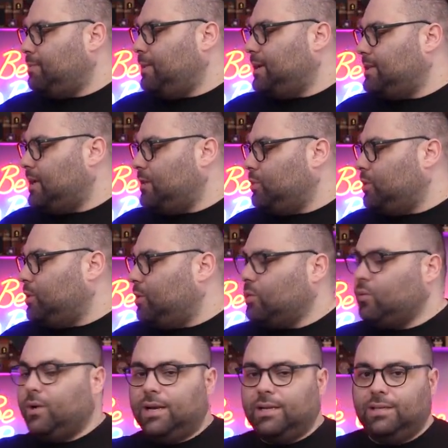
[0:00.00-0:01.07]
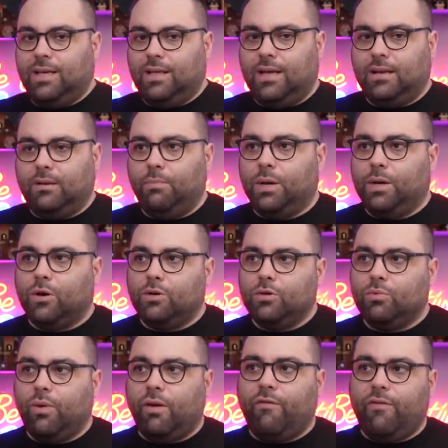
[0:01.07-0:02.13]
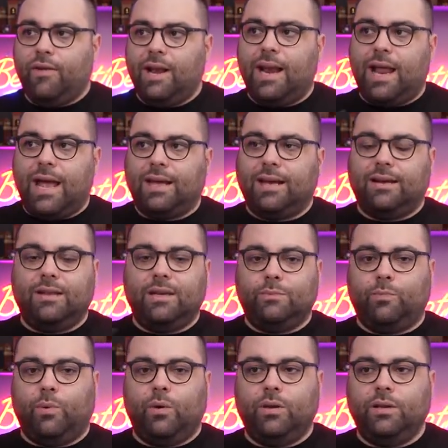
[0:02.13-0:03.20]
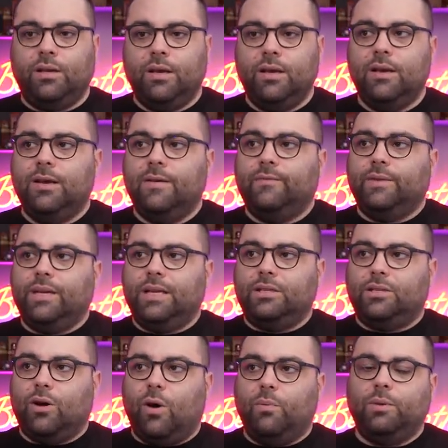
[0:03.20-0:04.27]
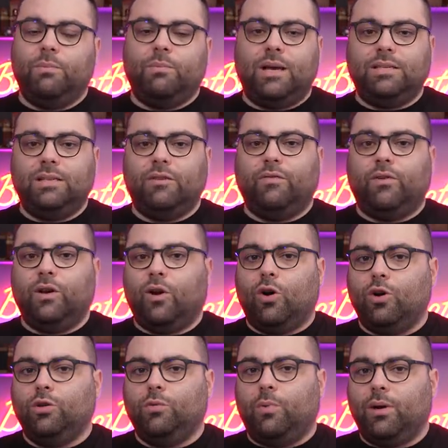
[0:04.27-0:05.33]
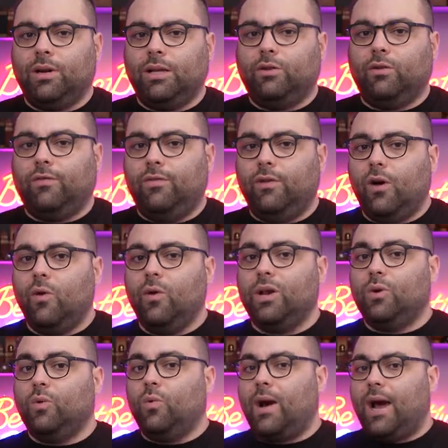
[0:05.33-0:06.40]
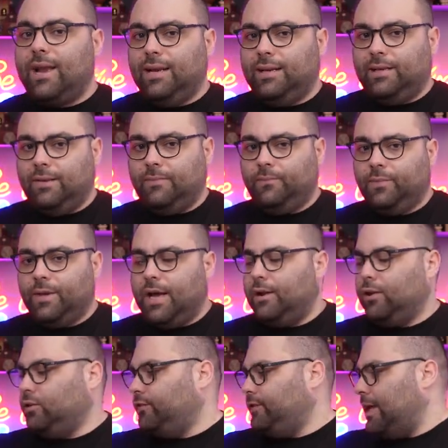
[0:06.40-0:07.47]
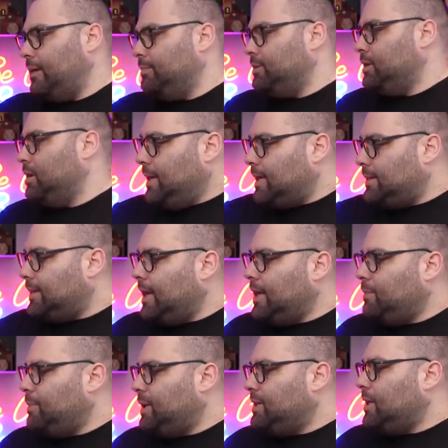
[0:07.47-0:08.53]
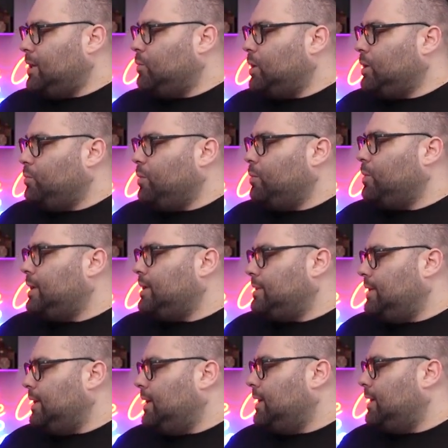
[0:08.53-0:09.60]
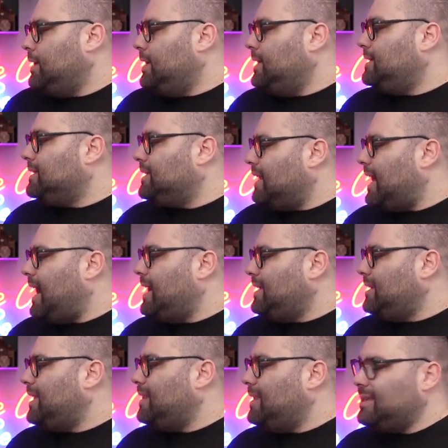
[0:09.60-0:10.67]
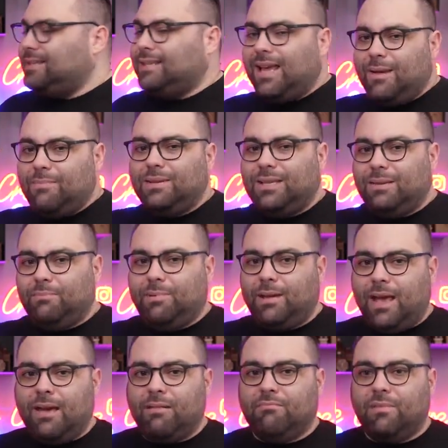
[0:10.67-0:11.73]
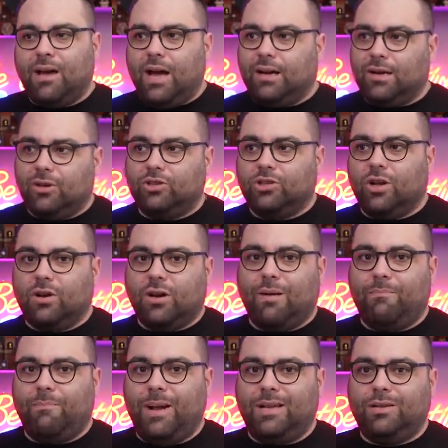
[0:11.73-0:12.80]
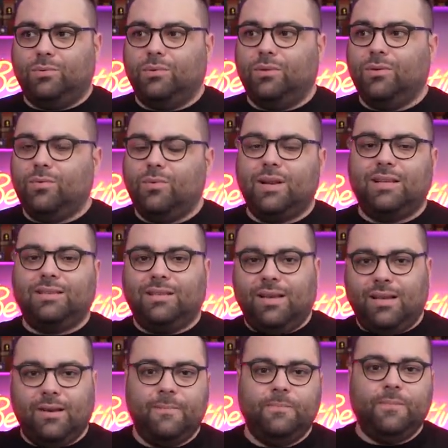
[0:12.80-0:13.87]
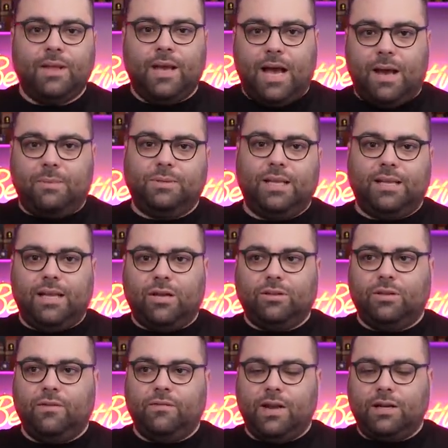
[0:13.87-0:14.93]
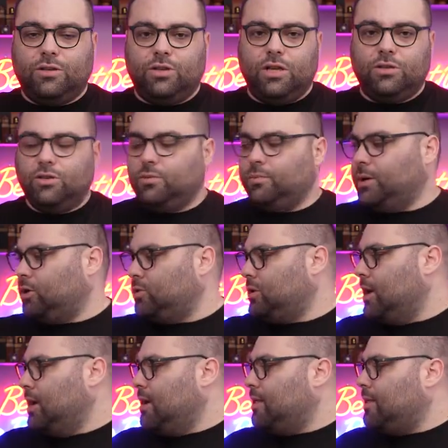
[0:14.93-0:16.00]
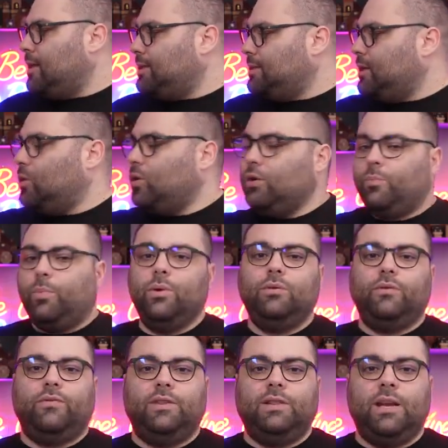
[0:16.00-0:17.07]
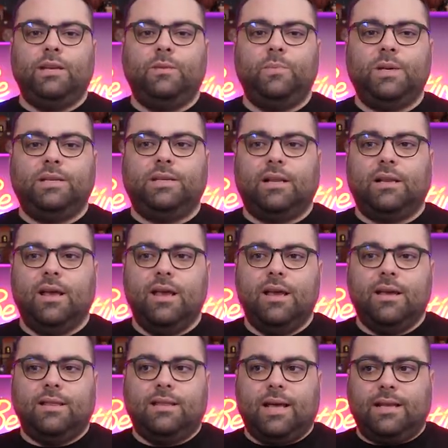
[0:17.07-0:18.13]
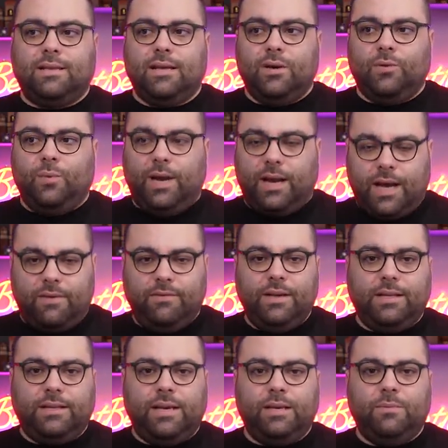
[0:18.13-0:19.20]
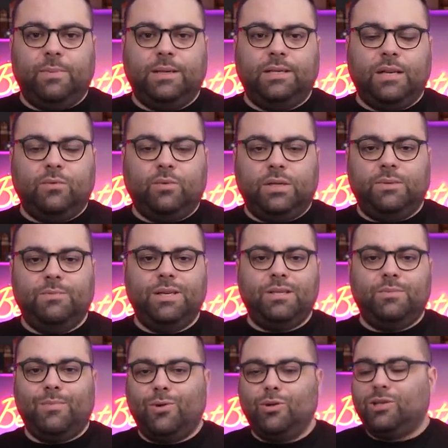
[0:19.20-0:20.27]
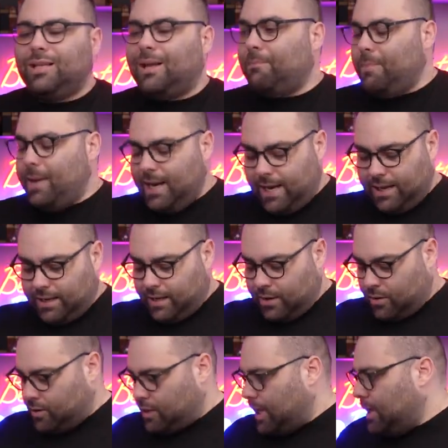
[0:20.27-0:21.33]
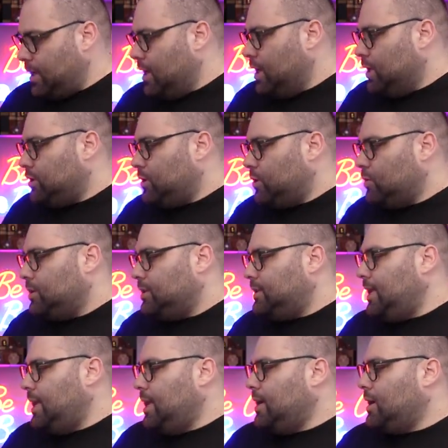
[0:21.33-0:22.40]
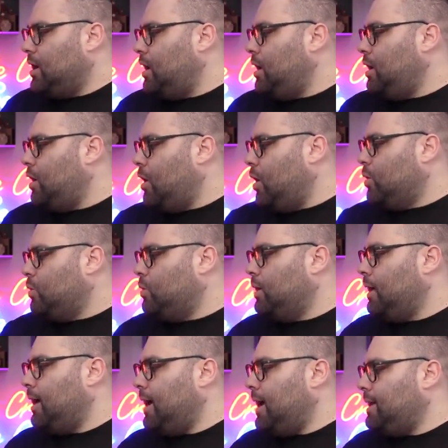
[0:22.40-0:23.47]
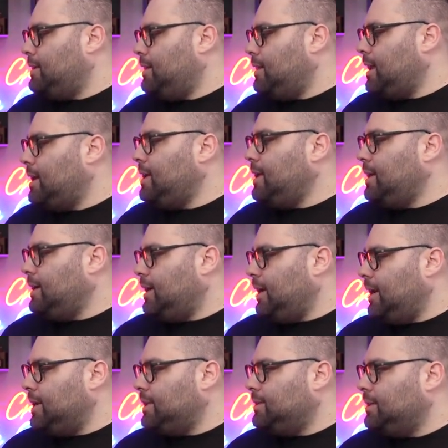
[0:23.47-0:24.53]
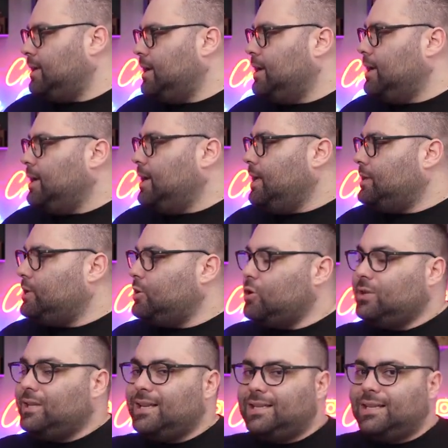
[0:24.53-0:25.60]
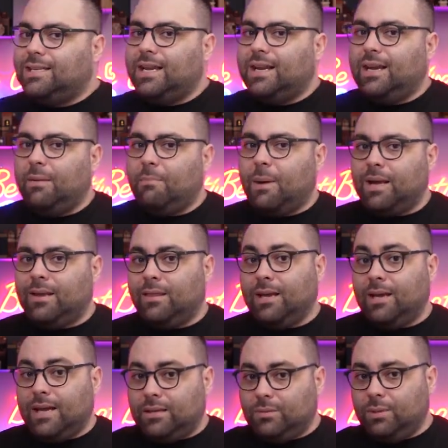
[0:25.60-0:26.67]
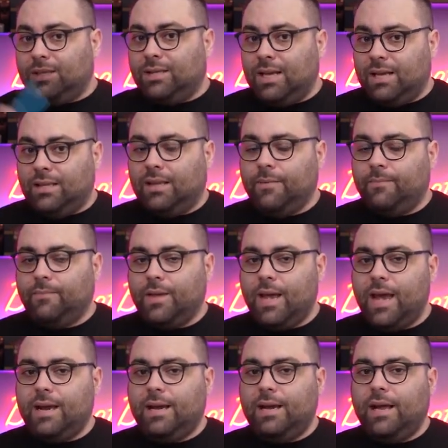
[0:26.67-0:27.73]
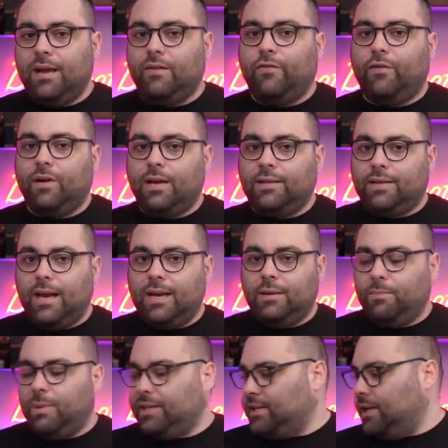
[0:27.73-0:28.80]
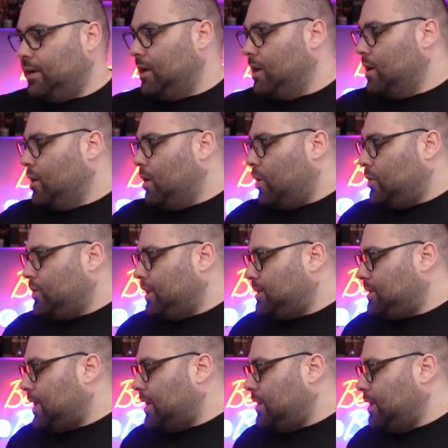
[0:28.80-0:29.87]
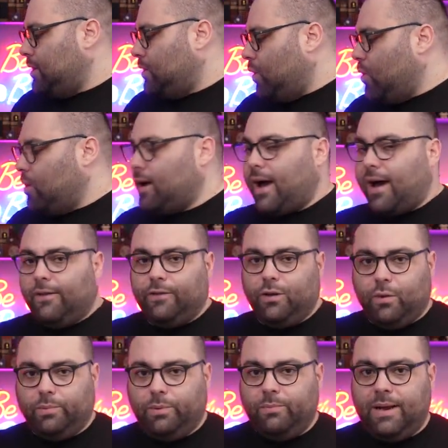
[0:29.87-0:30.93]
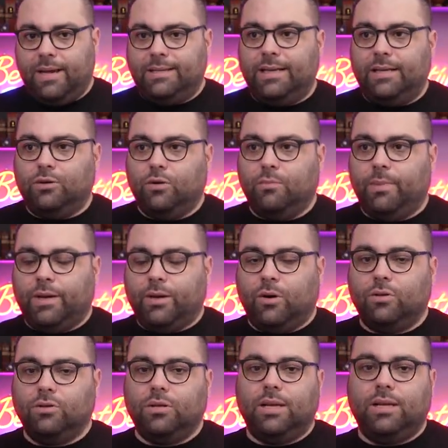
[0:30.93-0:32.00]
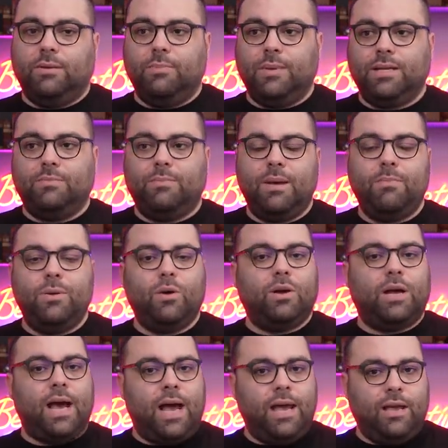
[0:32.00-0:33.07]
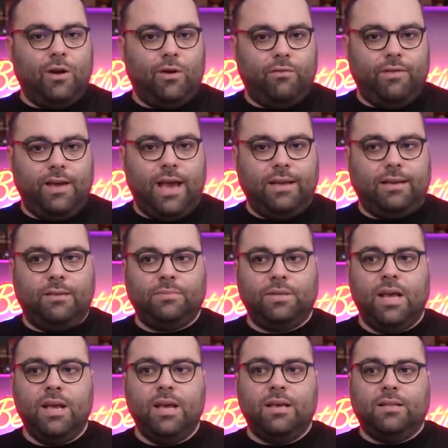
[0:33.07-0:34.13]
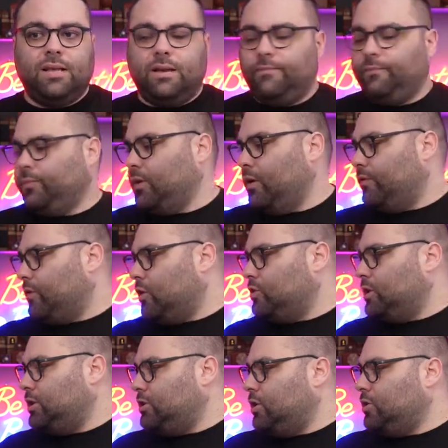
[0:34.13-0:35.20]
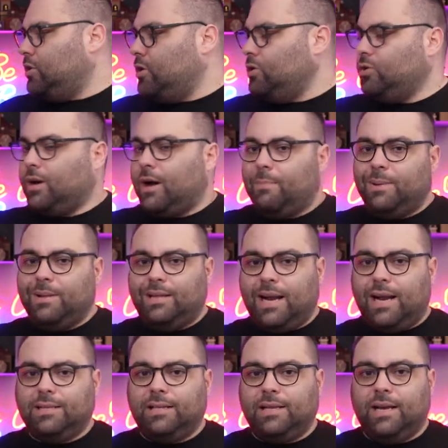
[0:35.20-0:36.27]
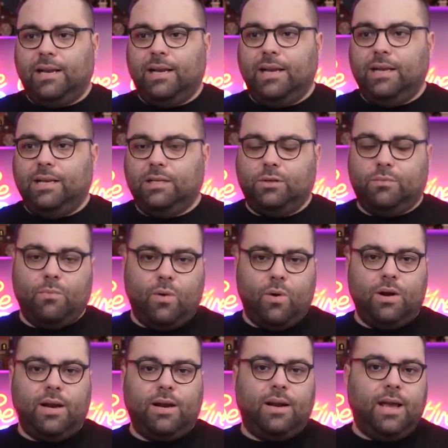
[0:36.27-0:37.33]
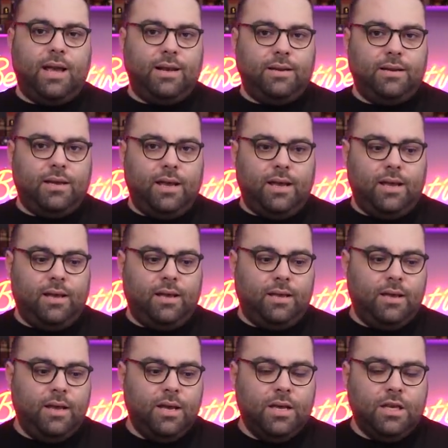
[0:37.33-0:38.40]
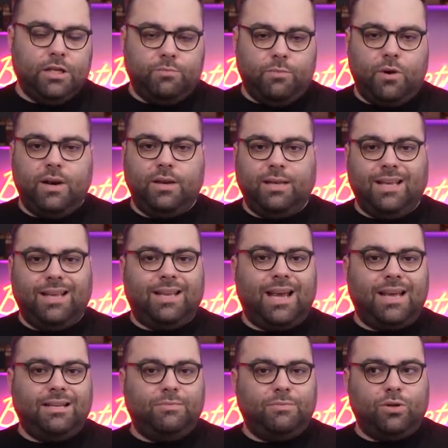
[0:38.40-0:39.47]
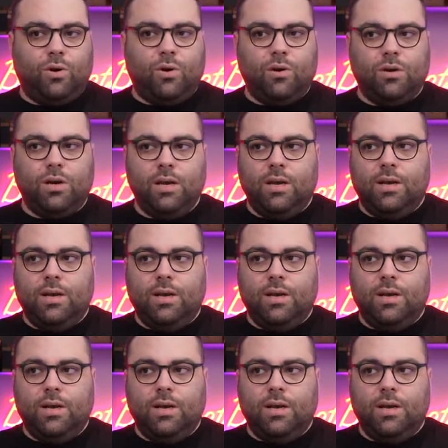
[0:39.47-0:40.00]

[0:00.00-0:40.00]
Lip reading: pixel, we don't want to see that because we feel like at this point it's optimizing for a hot pocket of lower quality. A lot of times. In a trained pixel, what we want to see is kind of the same CPM across our campaigns. We don't want to see ups and downs and fluctuations because that's the whole point of a trained pixel, that we're having a trained pixel, which means more stability, okay? So seeing low and then increase, it's not necessarily a bad thing, as we said earlier, for a trained pixel on the starting or after optimization, because it means maybe on high AOV items that of course it's not going to happen drastically in smaller and smaller ticket items or